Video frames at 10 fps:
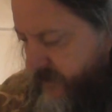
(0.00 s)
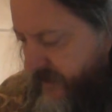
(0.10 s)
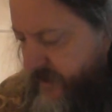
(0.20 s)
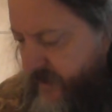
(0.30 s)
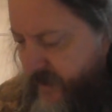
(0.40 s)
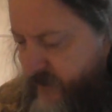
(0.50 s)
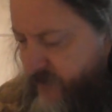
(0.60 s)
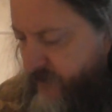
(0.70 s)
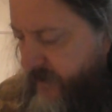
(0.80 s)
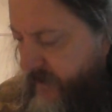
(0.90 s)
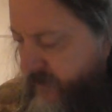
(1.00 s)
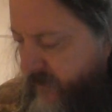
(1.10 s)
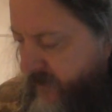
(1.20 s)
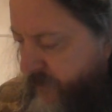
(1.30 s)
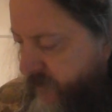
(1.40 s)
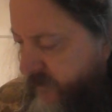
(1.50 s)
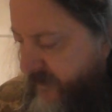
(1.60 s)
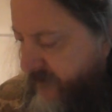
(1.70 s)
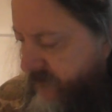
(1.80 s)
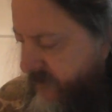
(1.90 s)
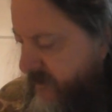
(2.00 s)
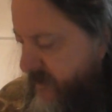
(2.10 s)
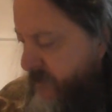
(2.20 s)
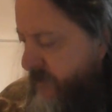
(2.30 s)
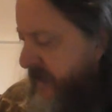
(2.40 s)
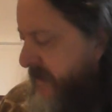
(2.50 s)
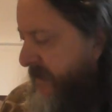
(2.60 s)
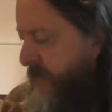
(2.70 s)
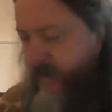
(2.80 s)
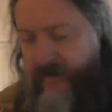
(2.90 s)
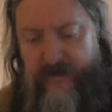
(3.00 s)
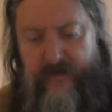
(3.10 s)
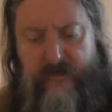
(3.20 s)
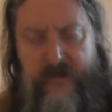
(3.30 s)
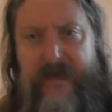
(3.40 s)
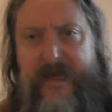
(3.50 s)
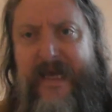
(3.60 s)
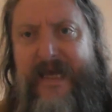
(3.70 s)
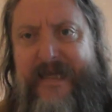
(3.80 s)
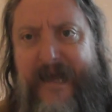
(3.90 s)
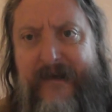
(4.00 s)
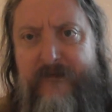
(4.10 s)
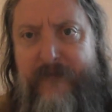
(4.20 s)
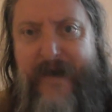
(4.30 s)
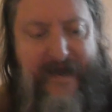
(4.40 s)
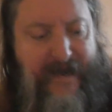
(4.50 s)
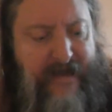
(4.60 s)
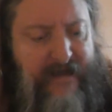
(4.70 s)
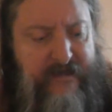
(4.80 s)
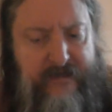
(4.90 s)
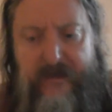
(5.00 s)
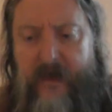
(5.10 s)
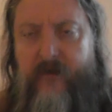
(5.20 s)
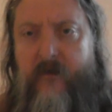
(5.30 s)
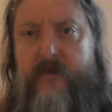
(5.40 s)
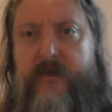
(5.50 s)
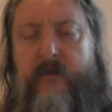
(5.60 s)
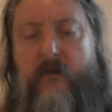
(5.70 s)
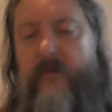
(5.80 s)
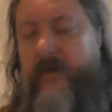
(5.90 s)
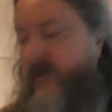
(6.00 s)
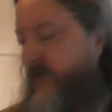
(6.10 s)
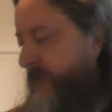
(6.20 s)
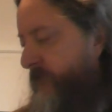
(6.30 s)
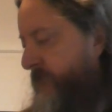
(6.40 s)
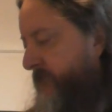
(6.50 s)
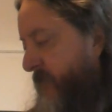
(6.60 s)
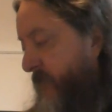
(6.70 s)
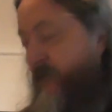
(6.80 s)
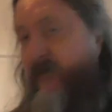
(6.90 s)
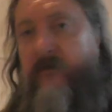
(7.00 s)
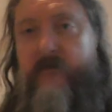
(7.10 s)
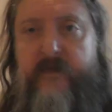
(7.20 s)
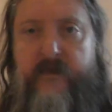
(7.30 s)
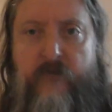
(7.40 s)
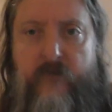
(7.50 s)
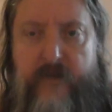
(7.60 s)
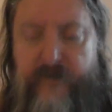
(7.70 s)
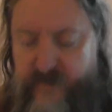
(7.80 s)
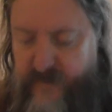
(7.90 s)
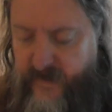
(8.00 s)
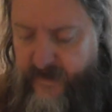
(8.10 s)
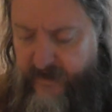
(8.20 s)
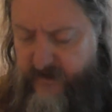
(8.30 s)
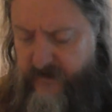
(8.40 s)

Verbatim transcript: the Legionnaires one million that I put down, but it don't matter. It don't matter. I got a deal on the. Um, I got a very good deal on the Vigilante